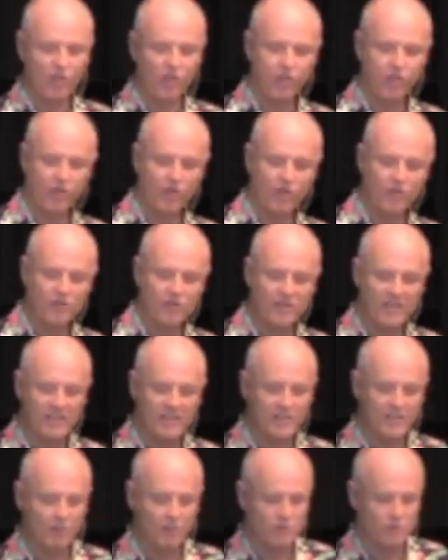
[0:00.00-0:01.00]
the third day
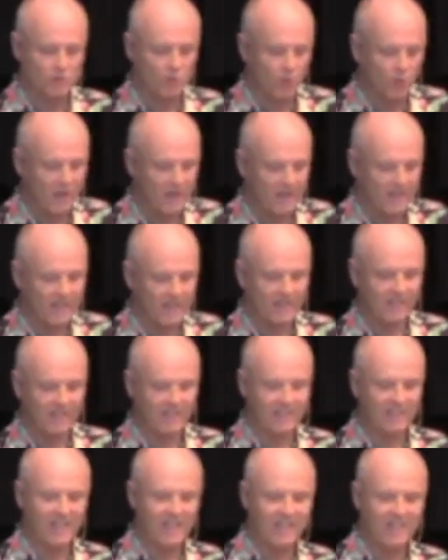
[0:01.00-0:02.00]
there was a wedding
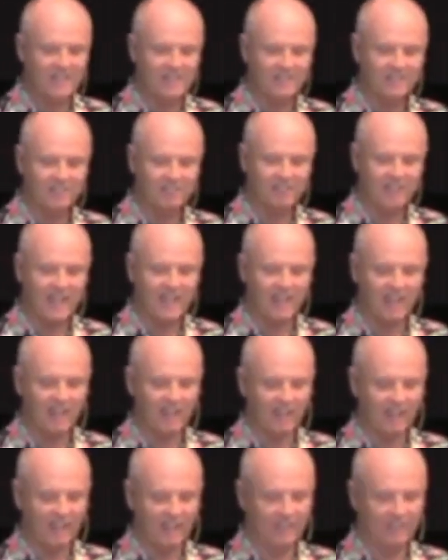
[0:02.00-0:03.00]
in Cana of
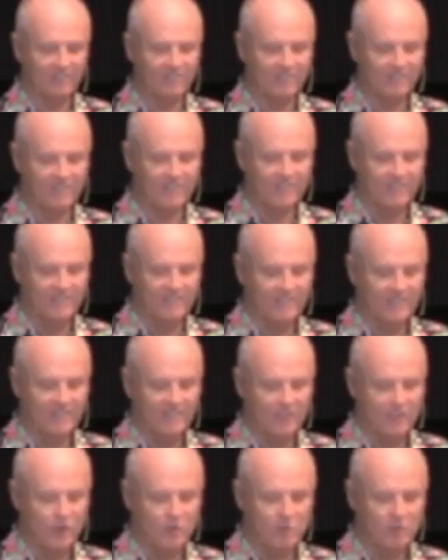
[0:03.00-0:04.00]
Galilee,
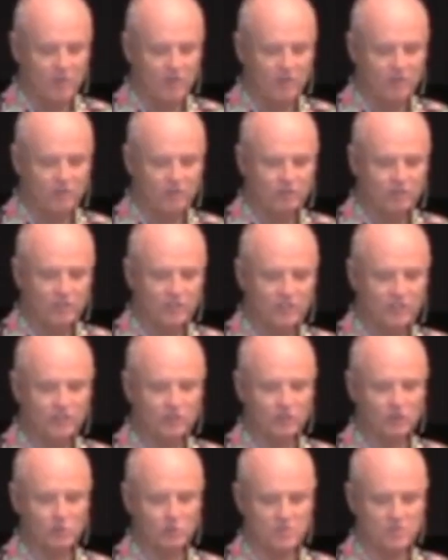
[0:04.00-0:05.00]
and the mother of
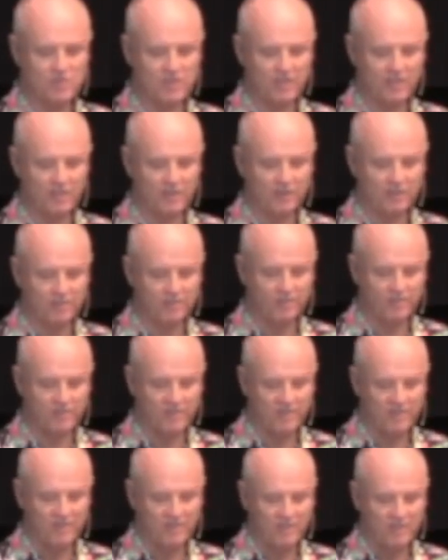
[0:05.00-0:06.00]
Jesus was there
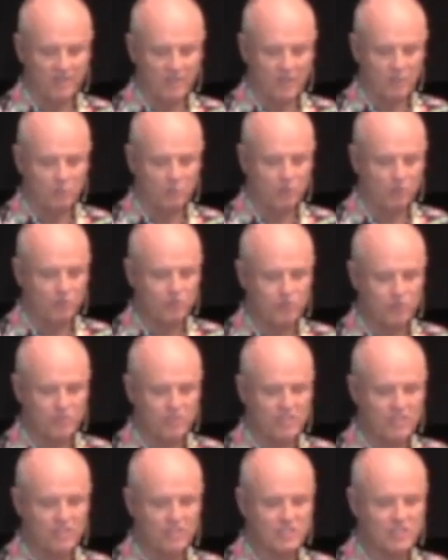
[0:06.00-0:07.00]
and both
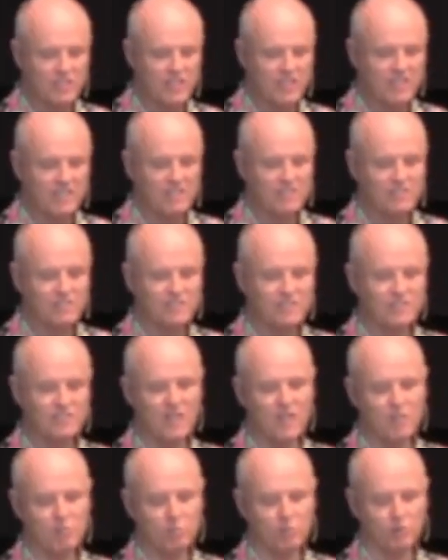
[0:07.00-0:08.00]
Jesus and his
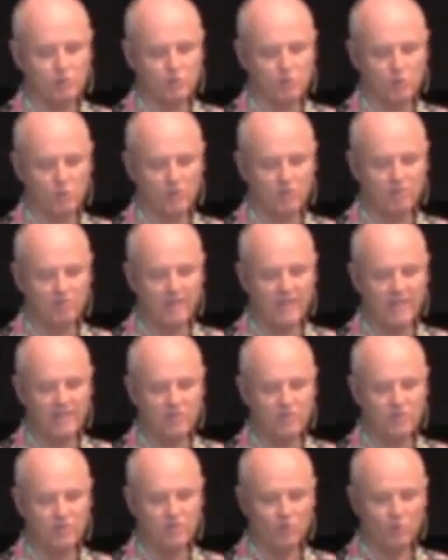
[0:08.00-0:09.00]
disciples were
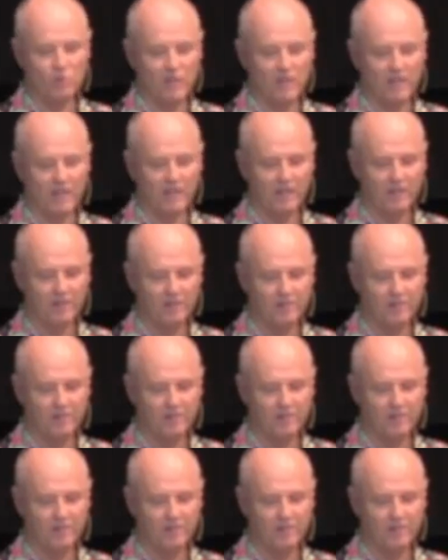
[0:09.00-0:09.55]
invited to the wedding.